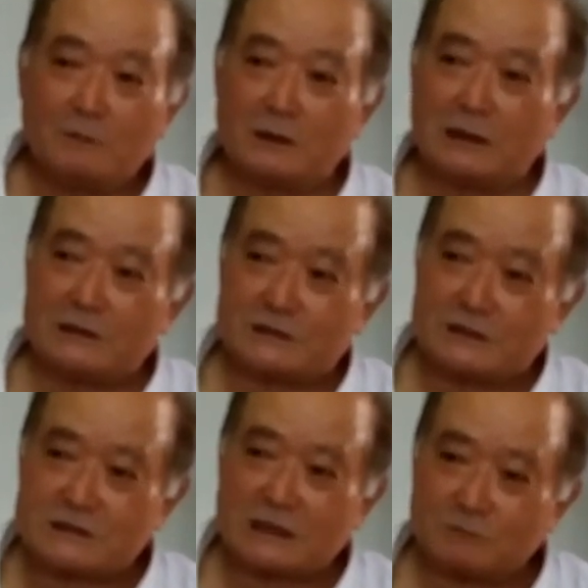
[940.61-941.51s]
But I
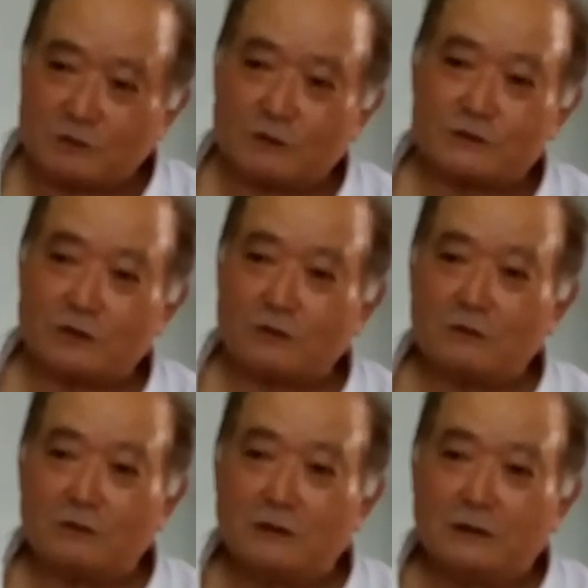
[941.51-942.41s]
see some dojo,
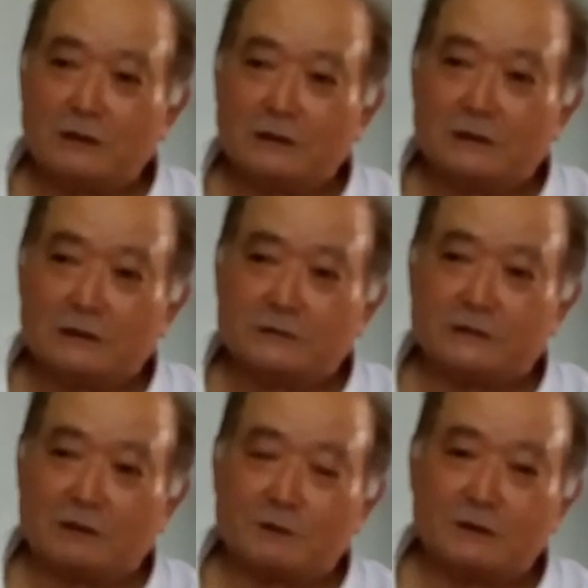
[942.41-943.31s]

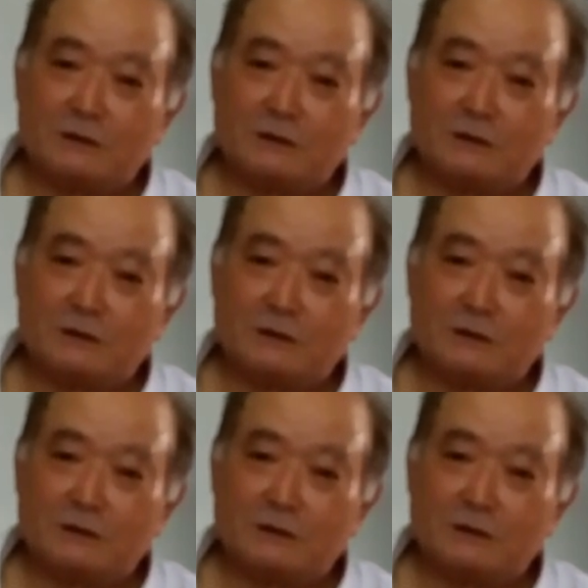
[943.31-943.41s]
they have a